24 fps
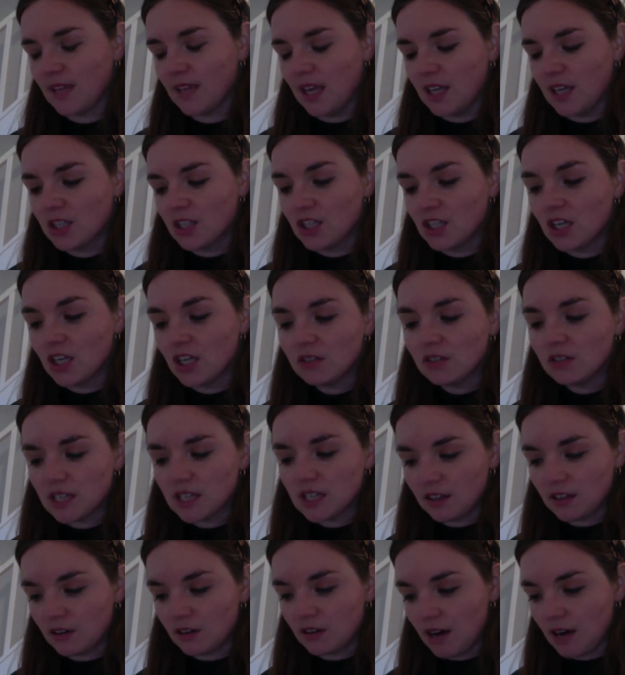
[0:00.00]
She looked at
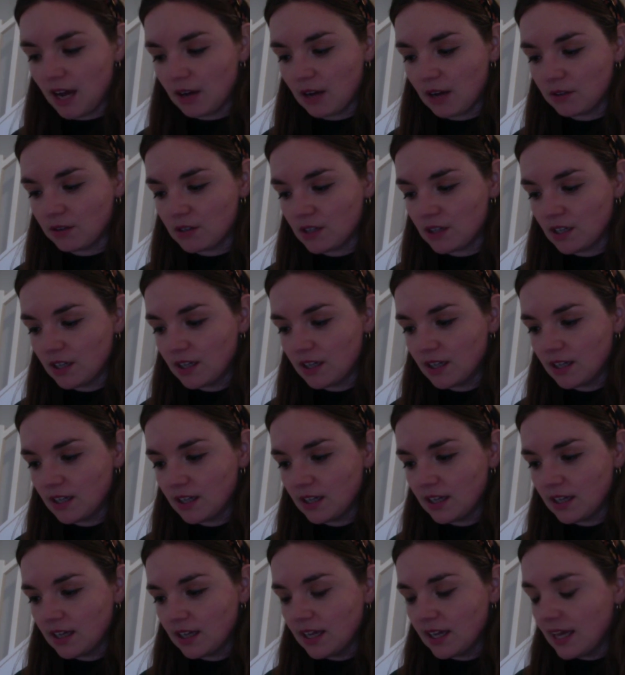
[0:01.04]
the crowd.
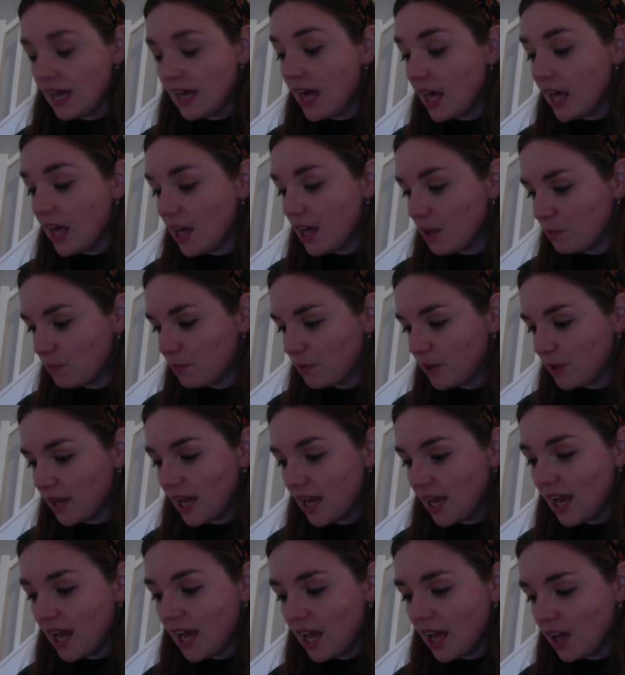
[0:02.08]
Help!
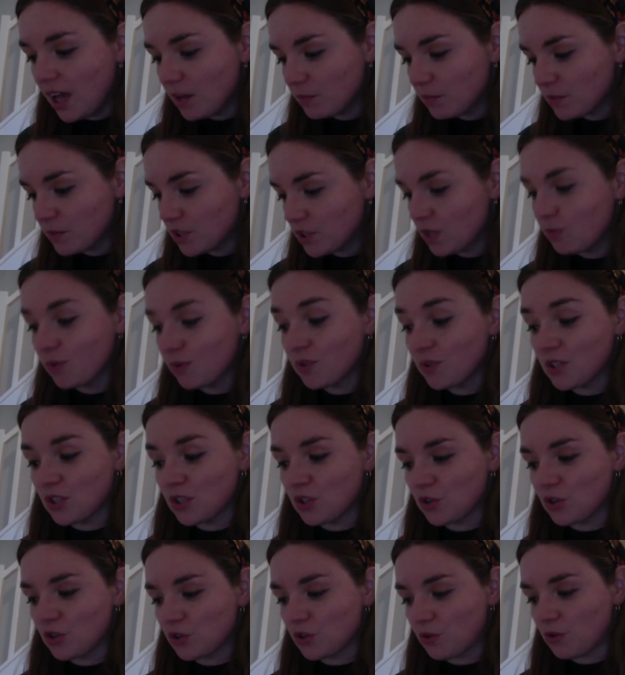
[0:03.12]
Help! She wanted
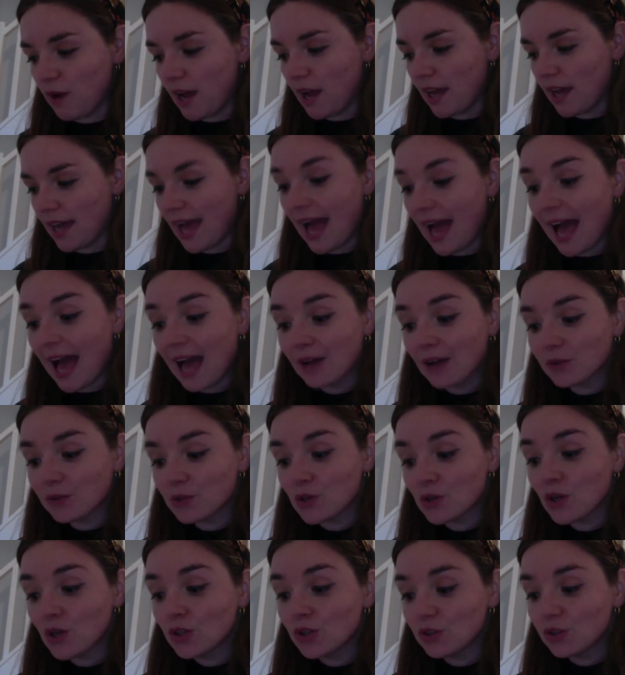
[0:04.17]
to cry out
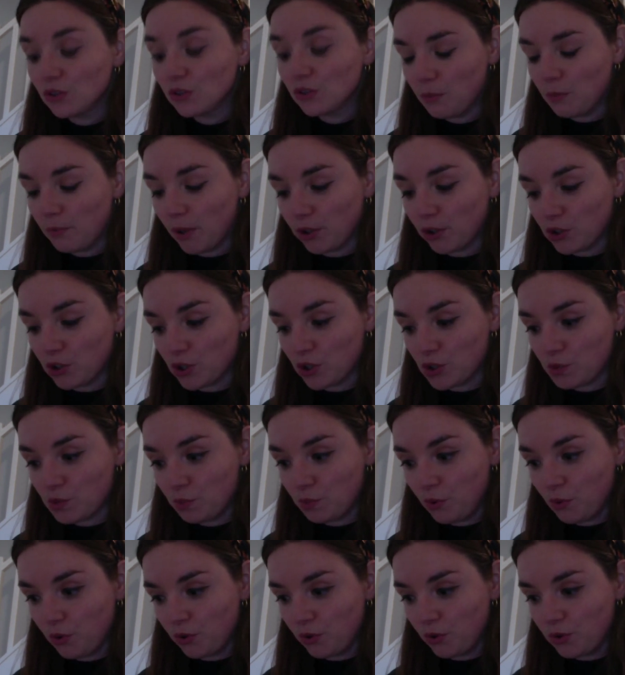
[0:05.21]
to the butcher's
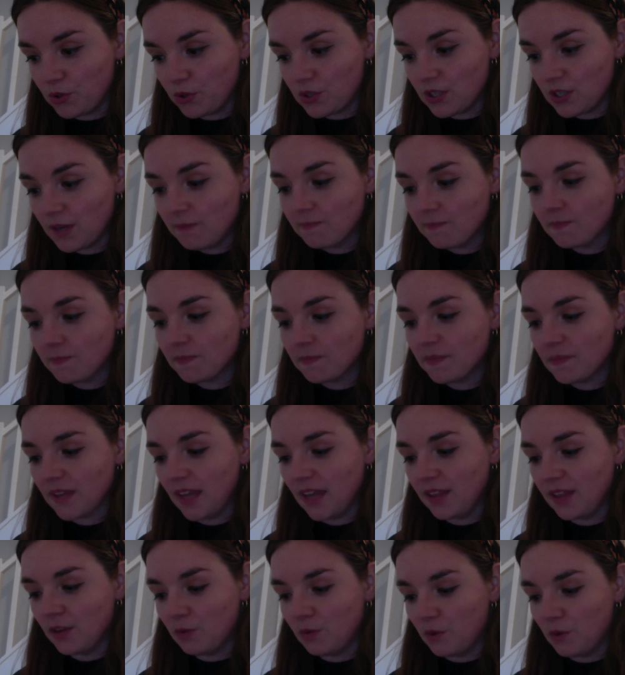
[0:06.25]
boys
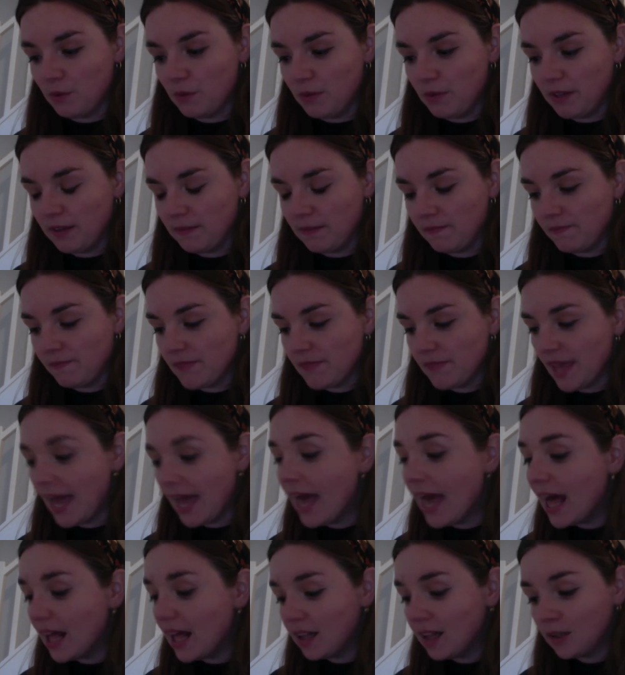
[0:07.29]
and the women.
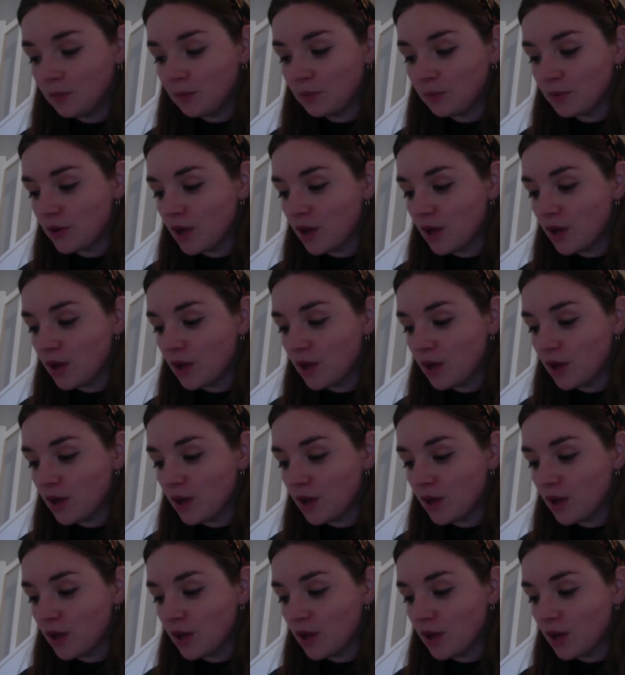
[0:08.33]
Help!